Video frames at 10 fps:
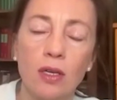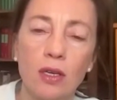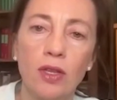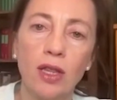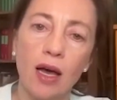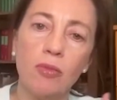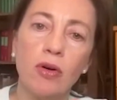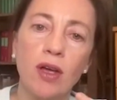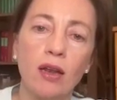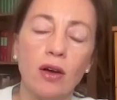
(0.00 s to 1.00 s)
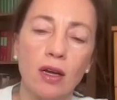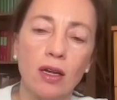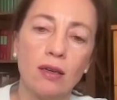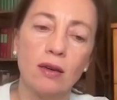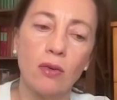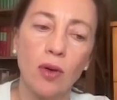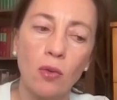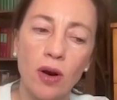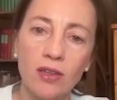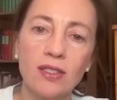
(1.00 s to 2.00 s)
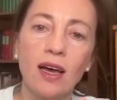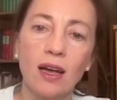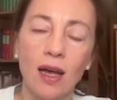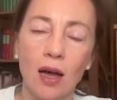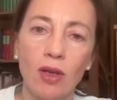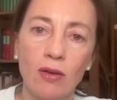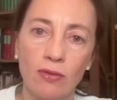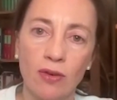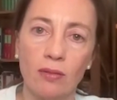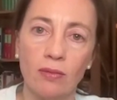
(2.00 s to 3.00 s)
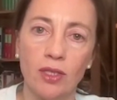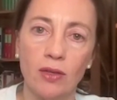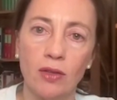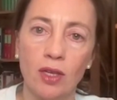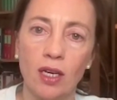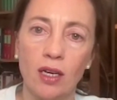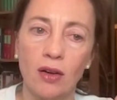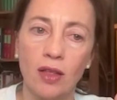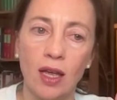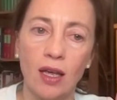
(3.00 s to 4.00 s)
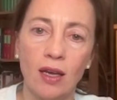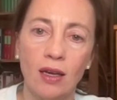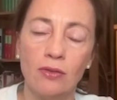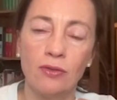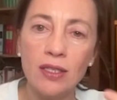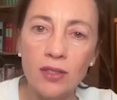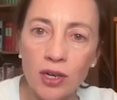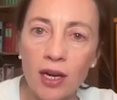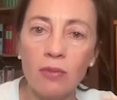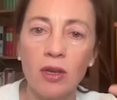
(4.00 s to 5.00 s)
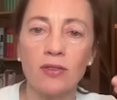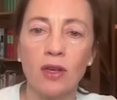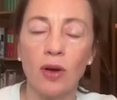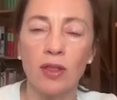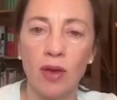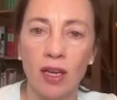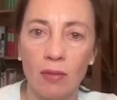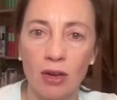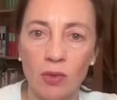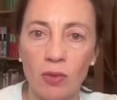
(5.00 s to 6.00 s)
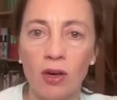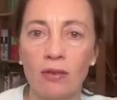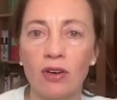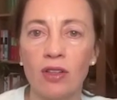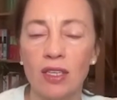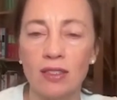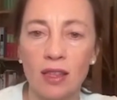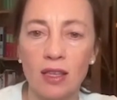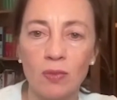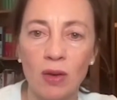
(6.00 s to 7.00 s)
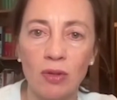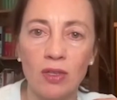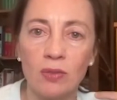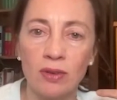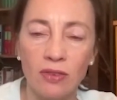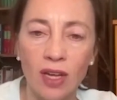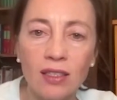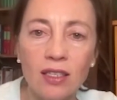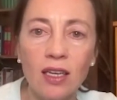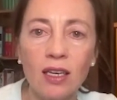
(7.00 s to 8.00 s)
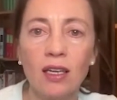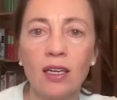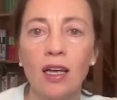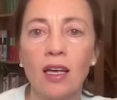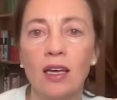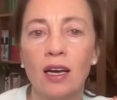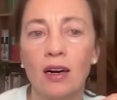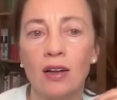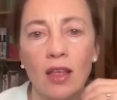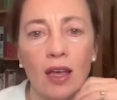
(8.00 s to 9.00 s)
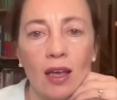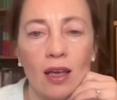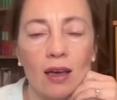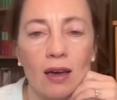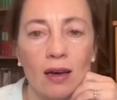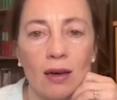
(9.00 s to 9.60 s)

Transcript: can you elaborate on, like, where is that coming from? Do you think, are they frustrated because they want the pandemic to be over and they see these people as preventing it? Are they,